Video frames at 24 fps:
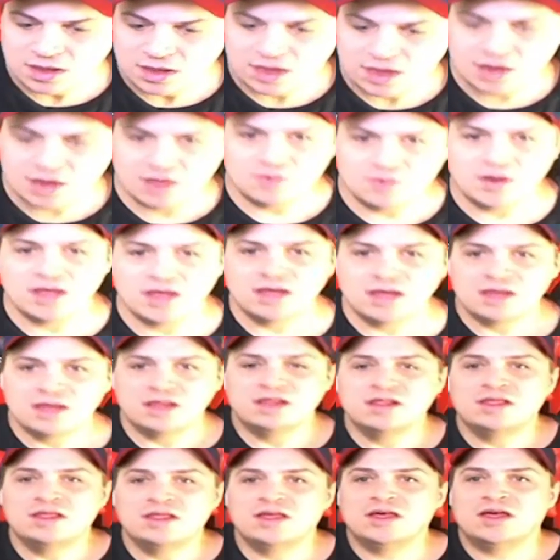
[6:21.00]
Anyway,
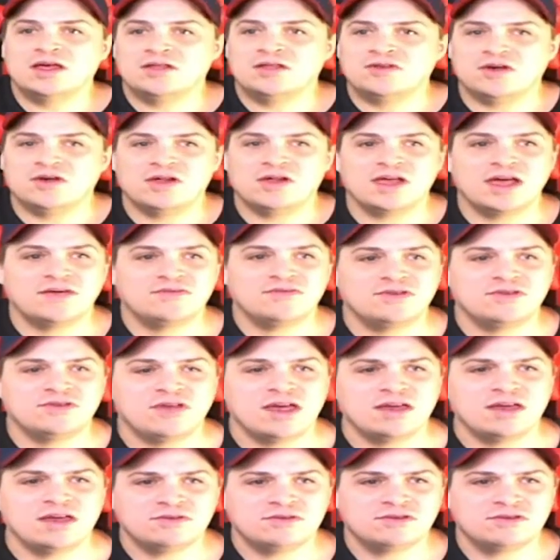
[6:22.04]
that's all I have to
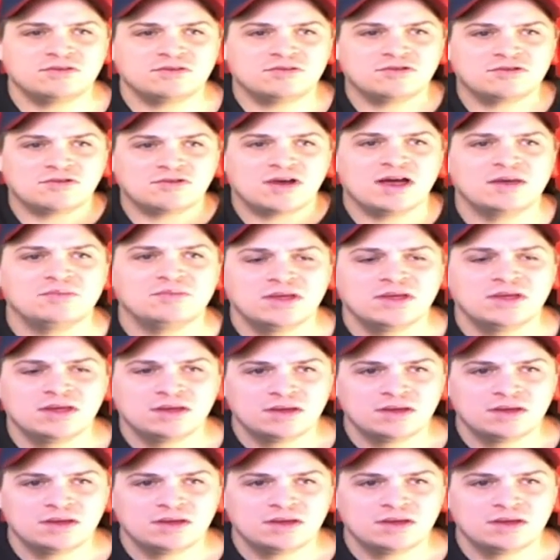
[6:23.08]
say. Subscribe,